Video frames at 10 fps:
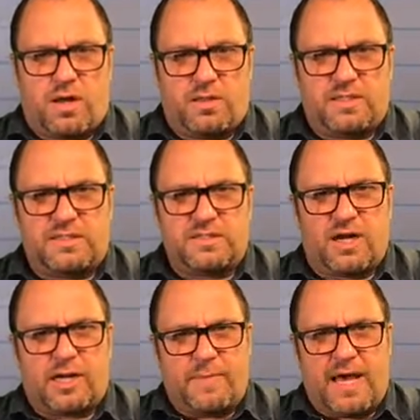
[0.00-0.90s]
Let's
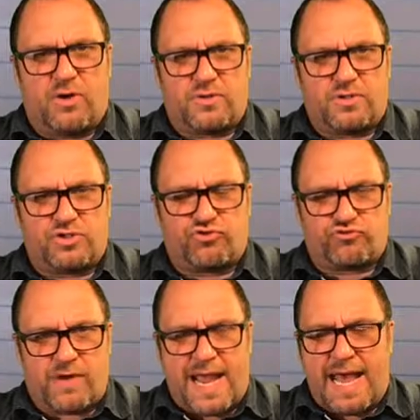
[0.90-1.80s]
talk about
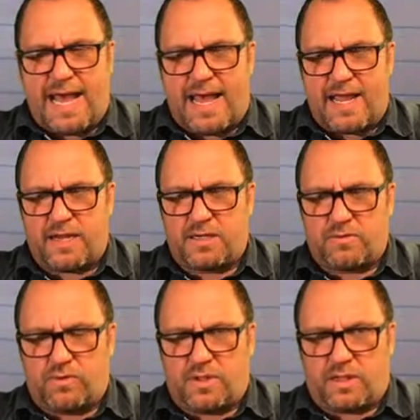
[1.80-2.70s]
drag
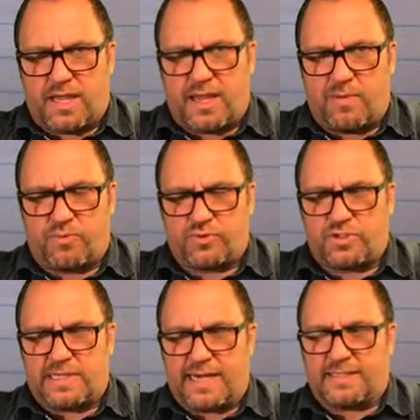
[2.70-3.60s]
with a
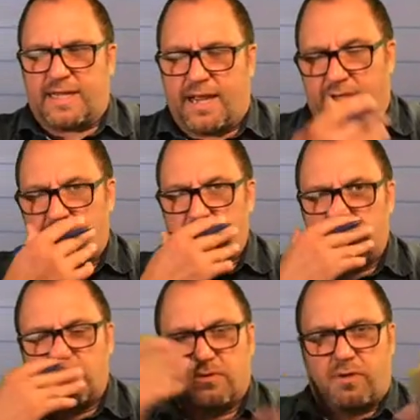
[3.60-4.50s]
projectile.
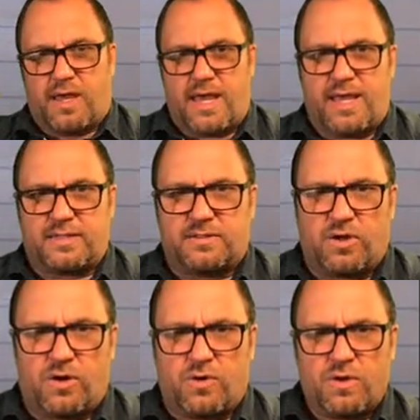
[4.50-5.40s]
Okay,
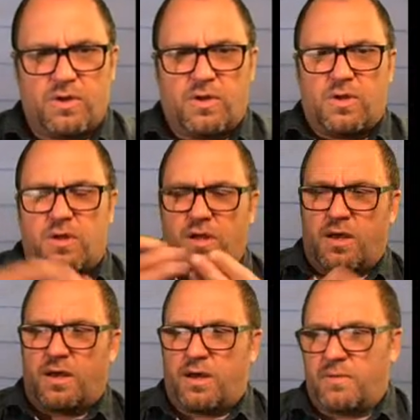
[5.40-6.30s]
so
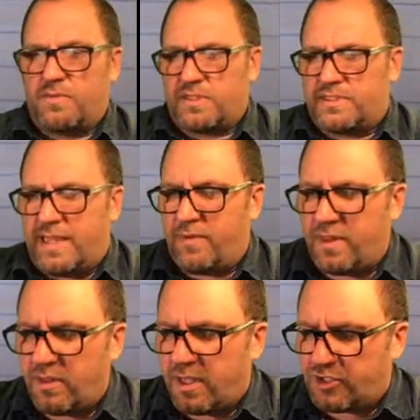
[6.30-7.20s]
let's say we
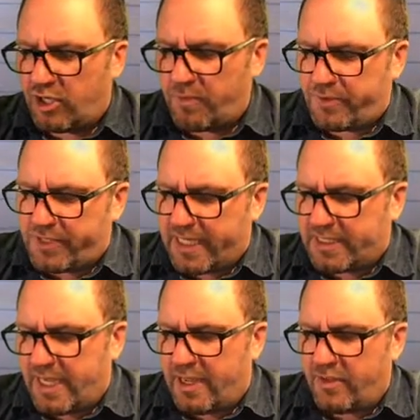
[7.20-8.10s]
launch our
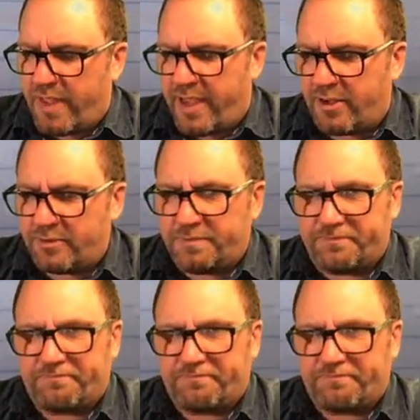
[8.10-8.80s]
projectile now.